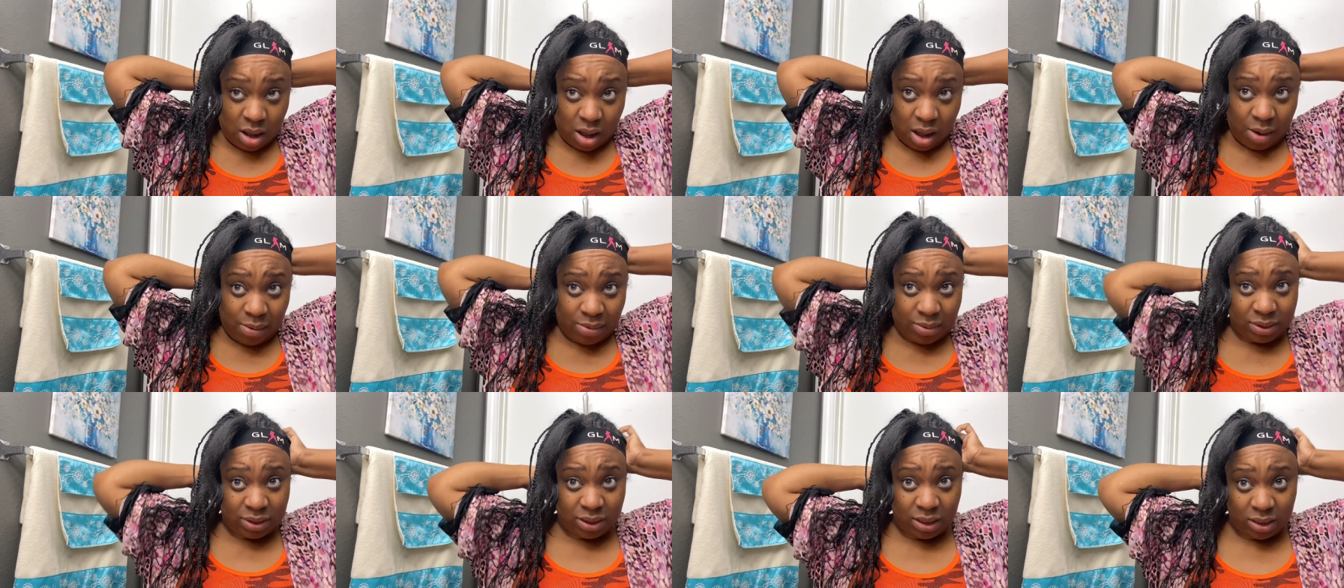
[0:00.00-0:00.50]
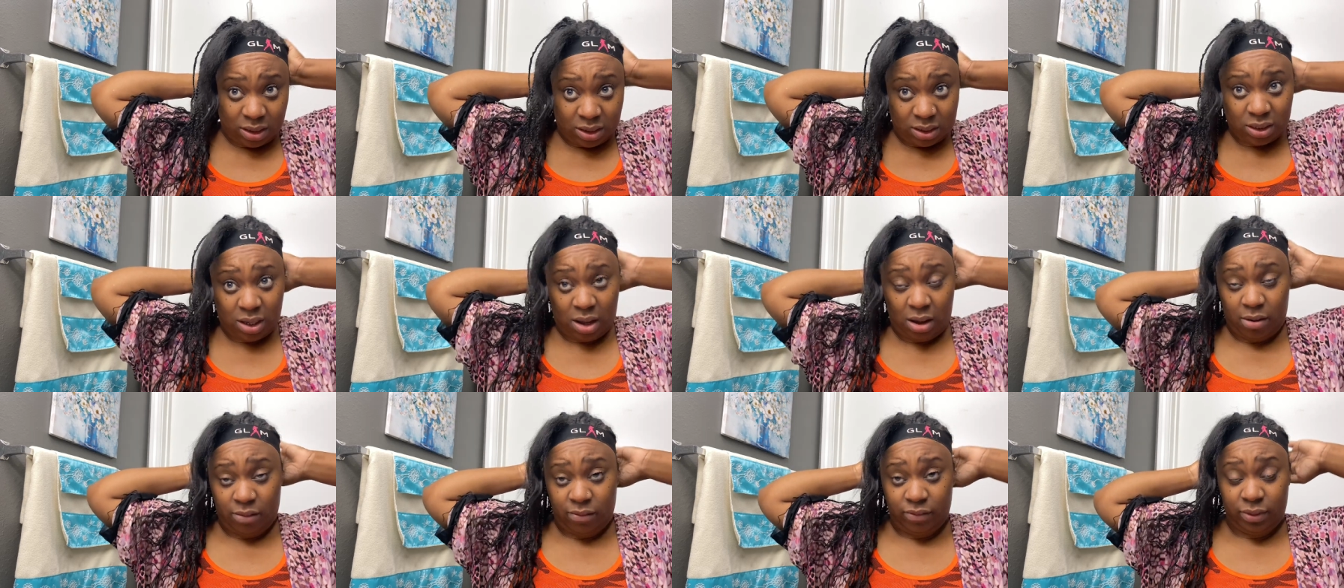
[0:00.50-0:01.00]
I'm gonna take this
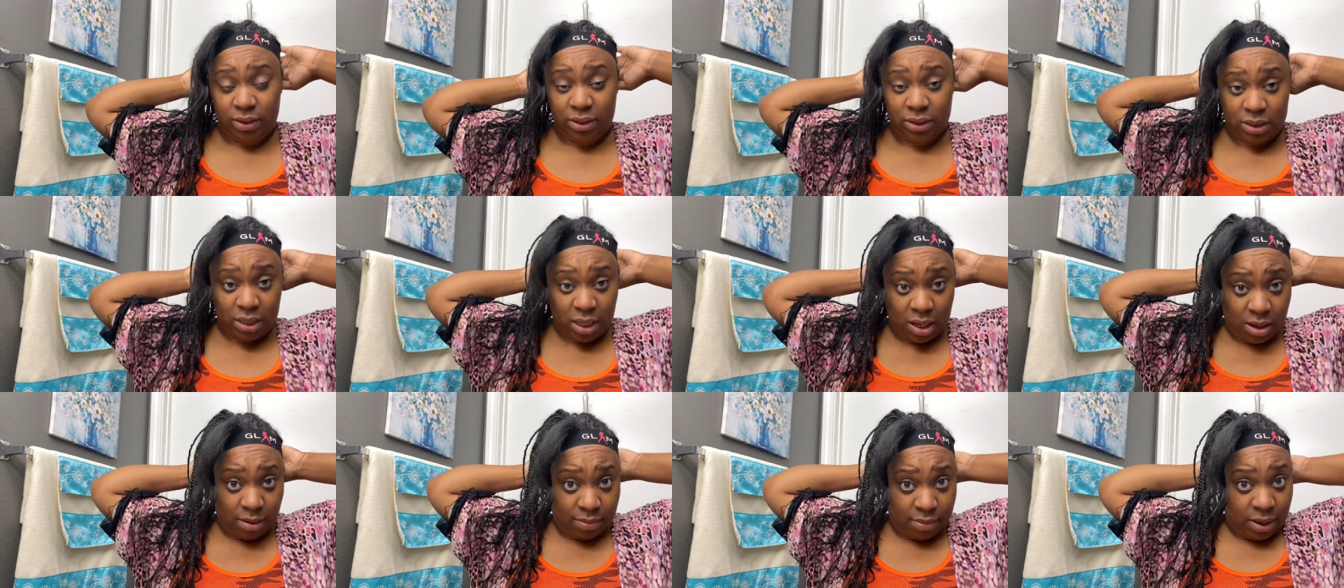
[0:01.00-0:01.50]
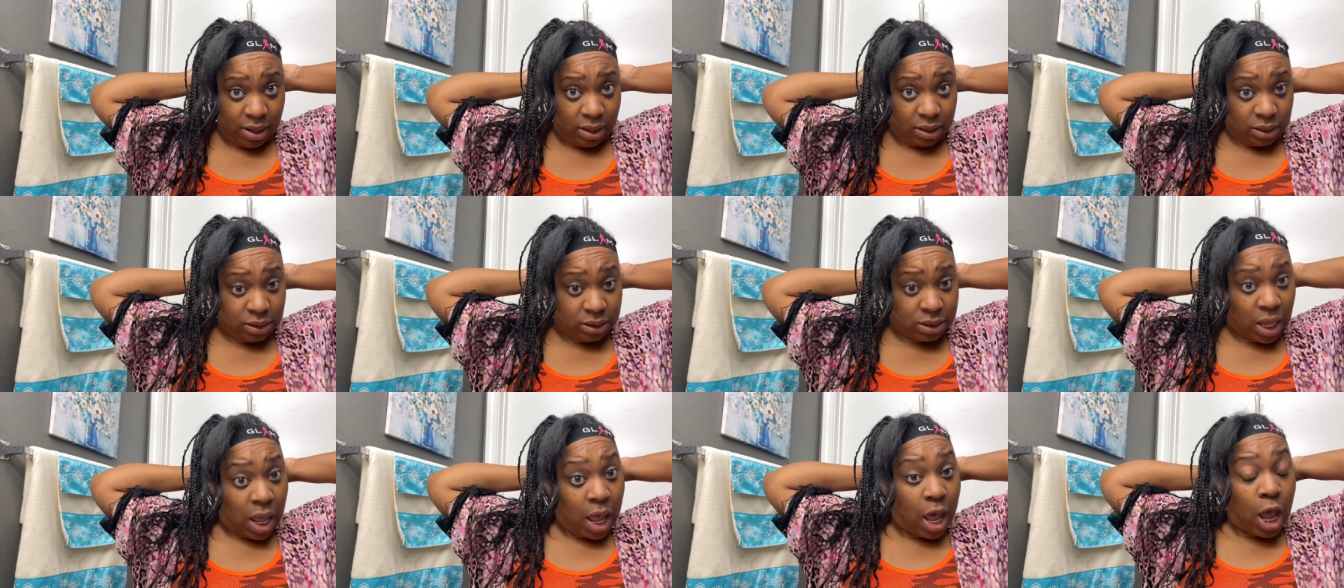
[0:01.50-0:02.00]
off. This headband
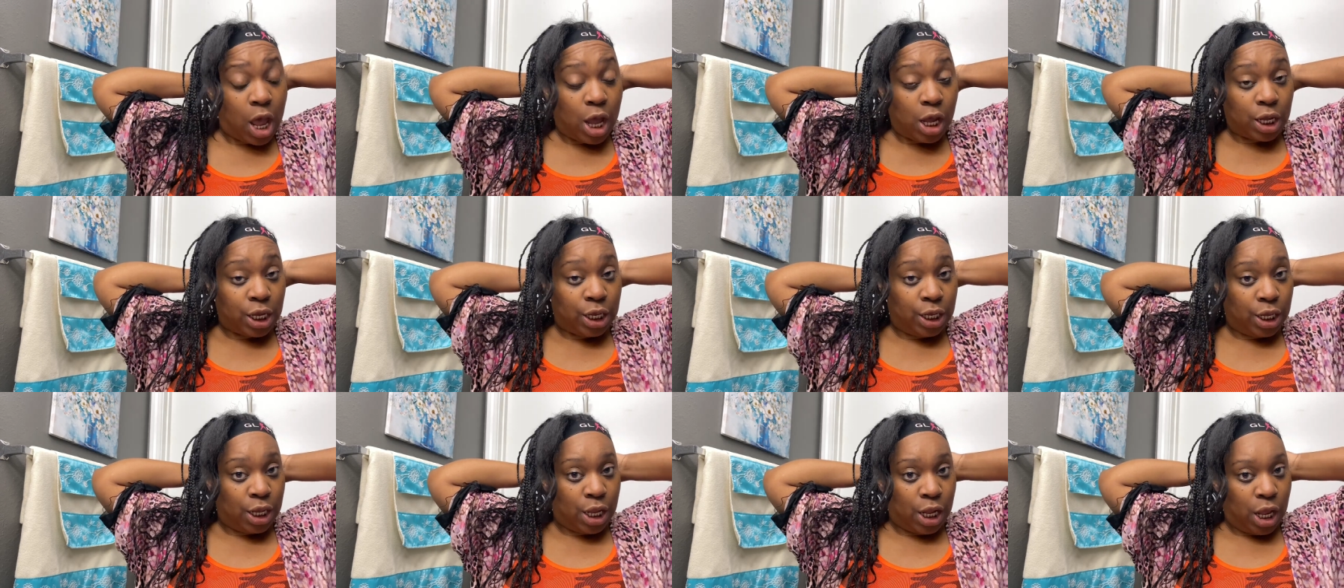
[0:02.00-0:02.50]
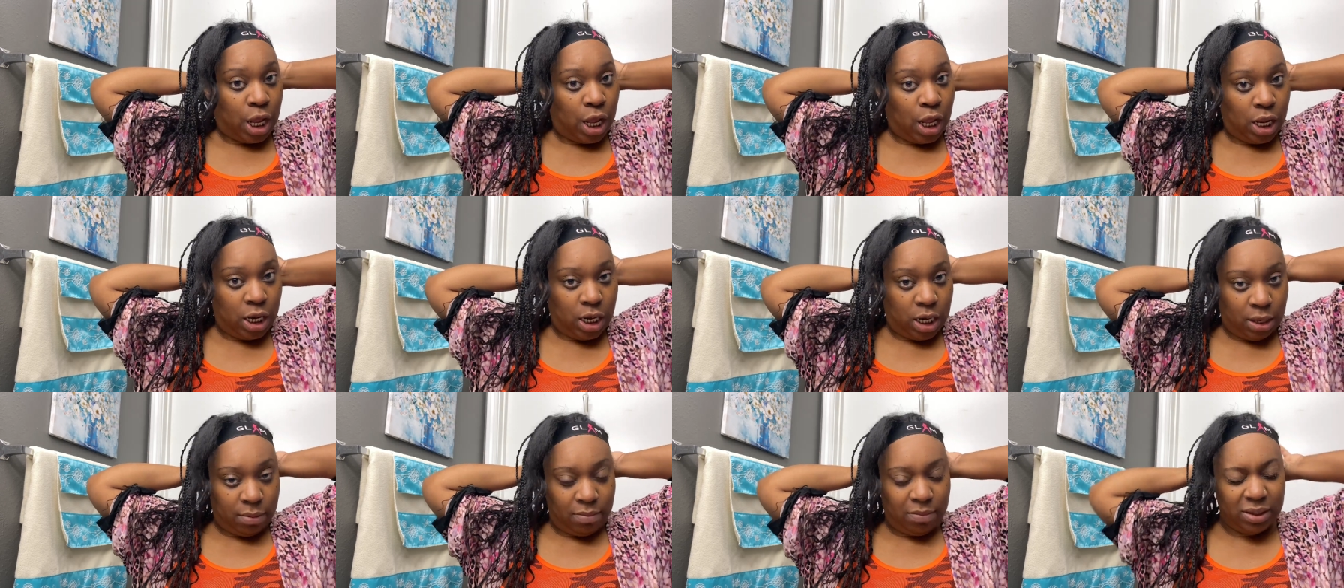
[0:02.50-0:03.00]
is
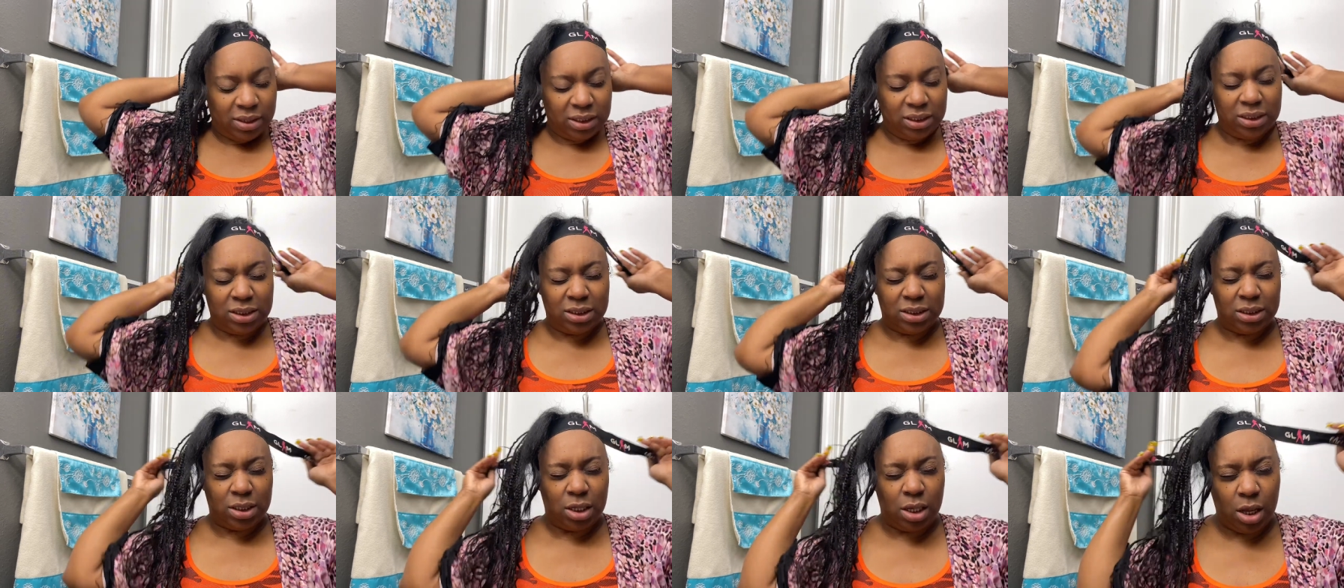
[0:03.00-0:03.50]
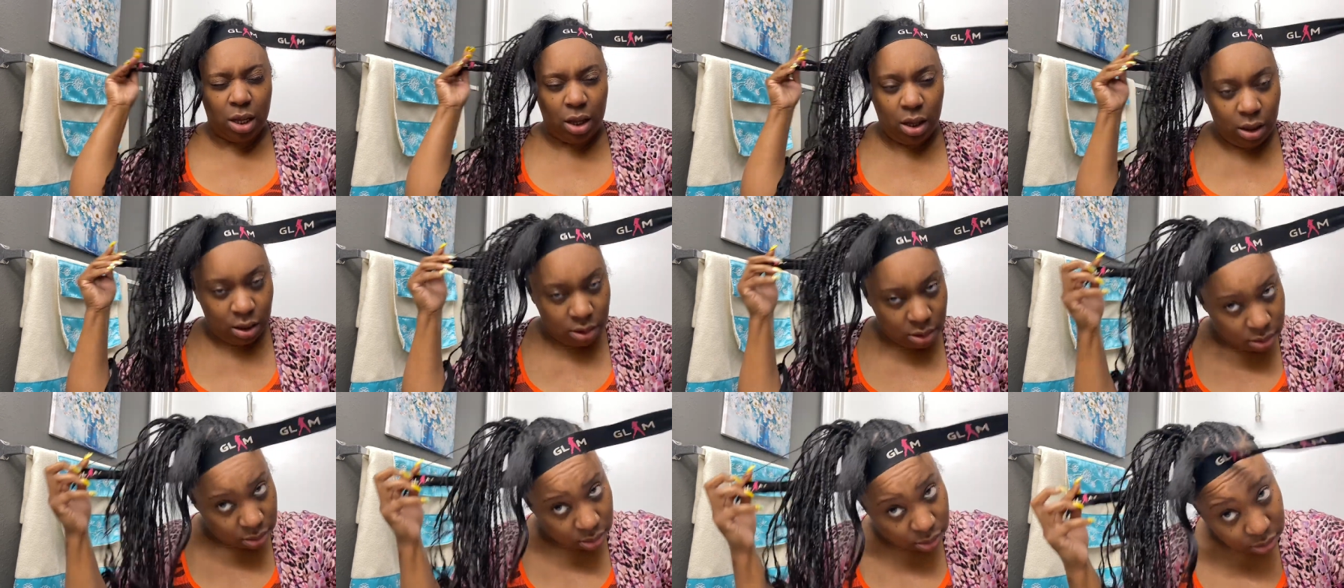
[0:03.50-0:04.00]
killing my
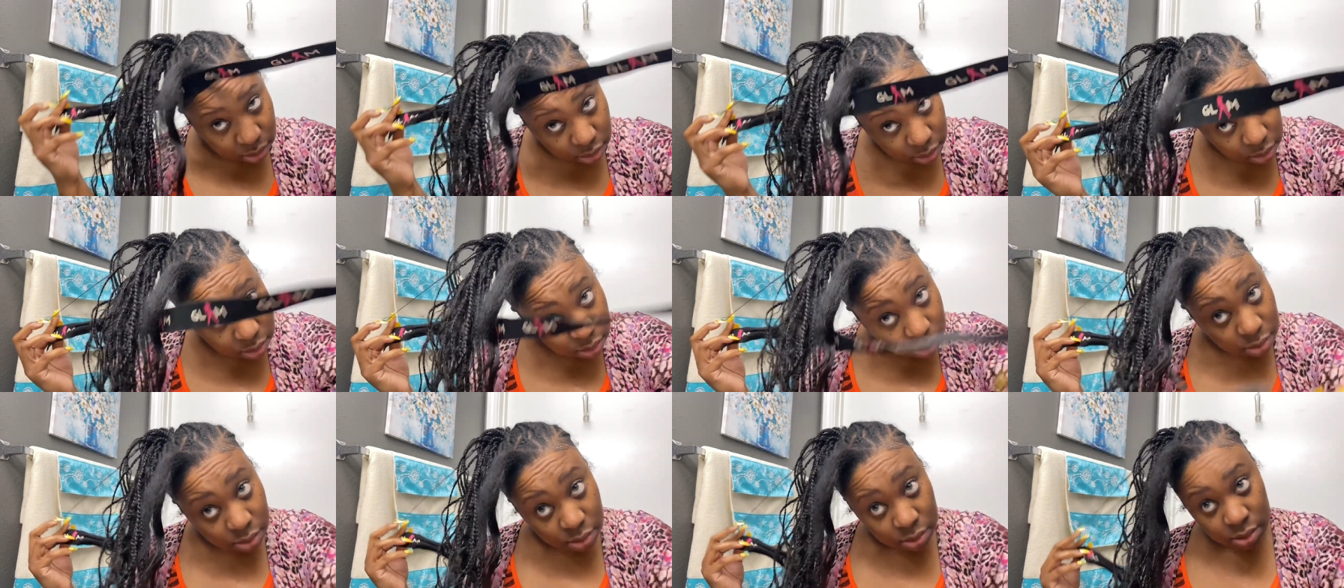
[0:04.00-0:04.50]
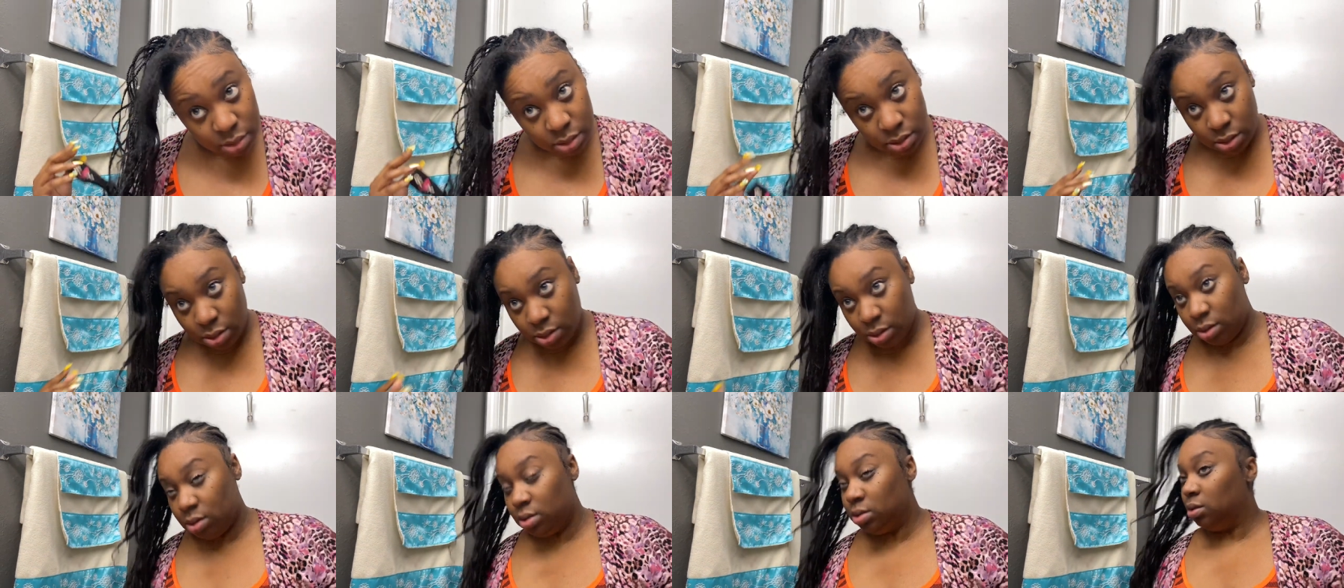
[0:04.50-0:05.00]
soul.
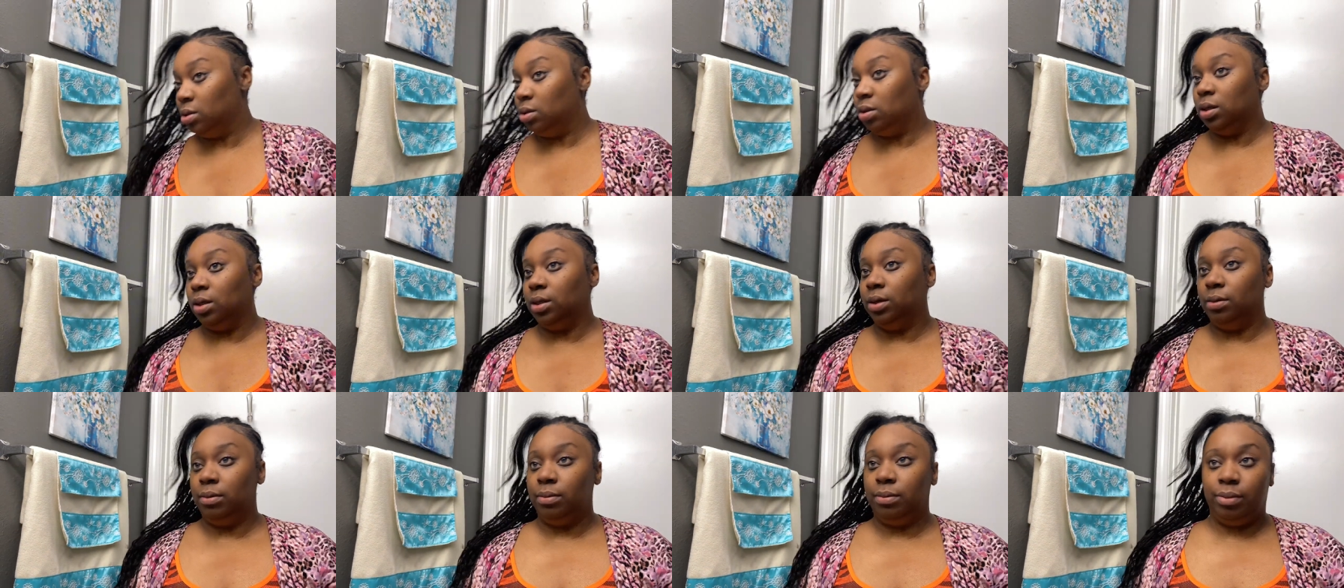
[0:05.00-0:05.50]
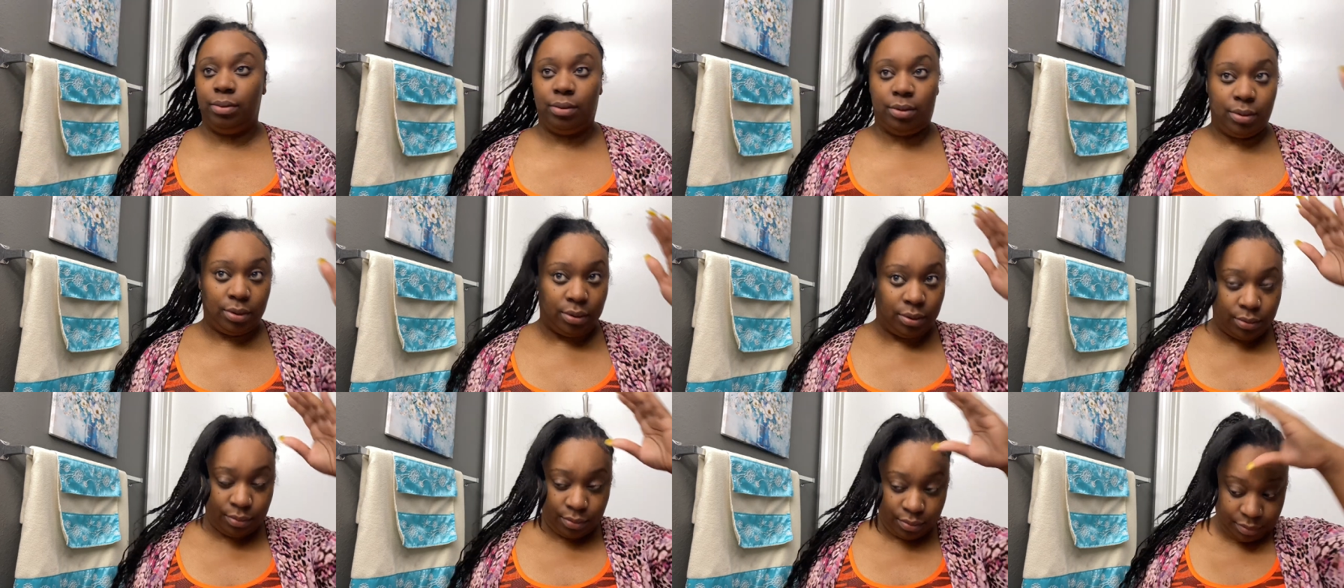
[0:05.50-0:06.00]
Okay,
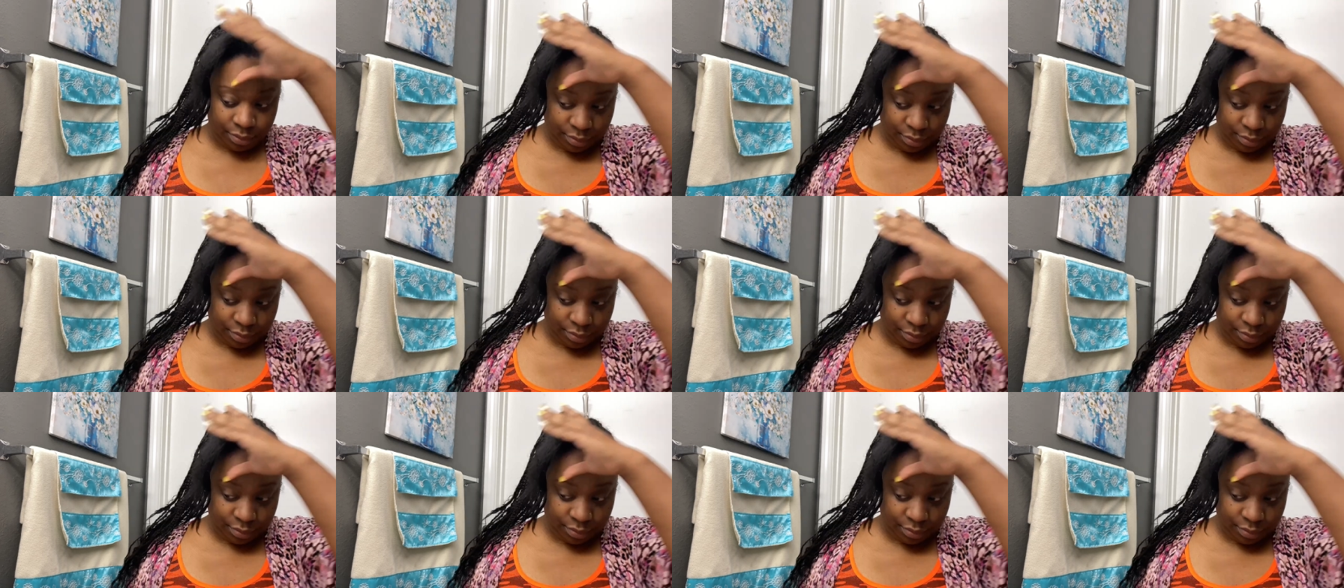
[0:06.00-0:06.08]
period.